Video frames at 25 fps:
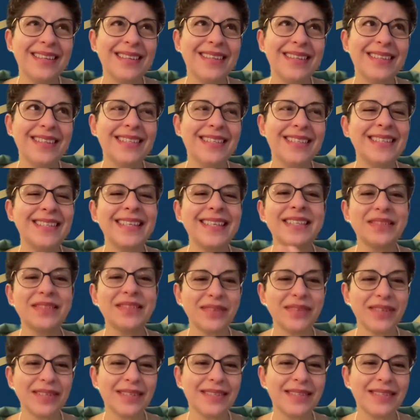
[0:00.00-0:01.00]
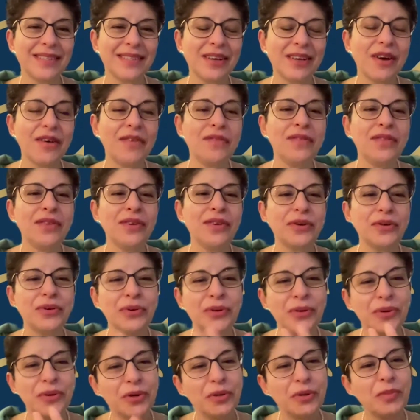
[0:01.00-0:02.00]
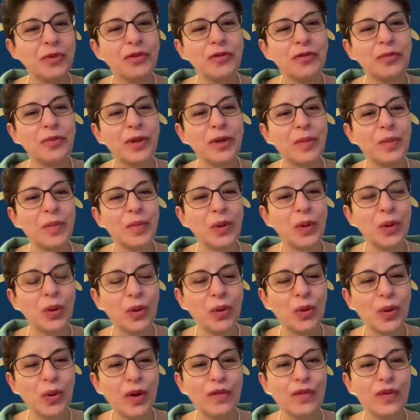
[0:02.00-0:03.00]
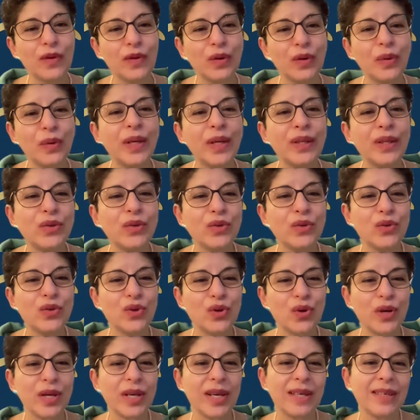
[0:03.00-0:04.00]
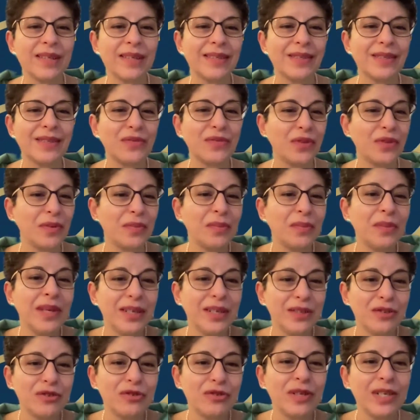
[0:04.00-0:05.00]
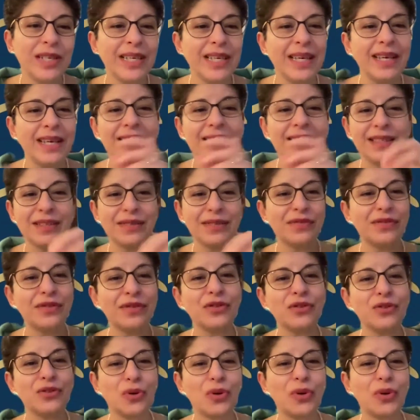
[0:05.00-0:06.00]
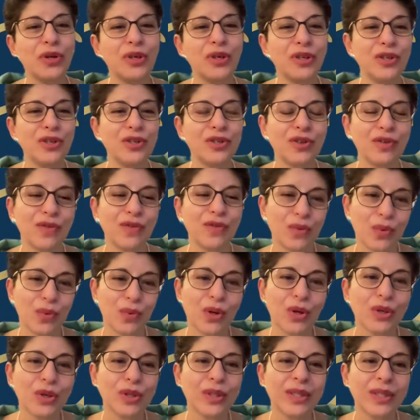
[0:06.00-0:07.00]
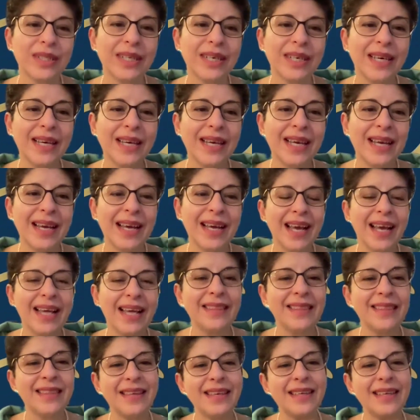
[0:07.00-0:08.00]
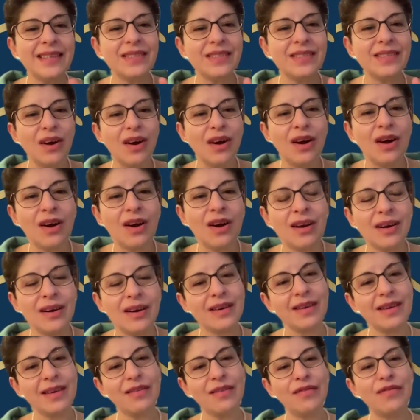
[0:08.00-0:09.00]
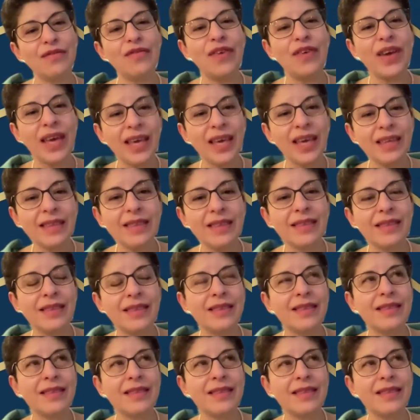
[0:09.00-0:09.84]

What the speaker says: distinctiveness of the group of people who have agreed to join us from literally different corners of the world. And these are faith-based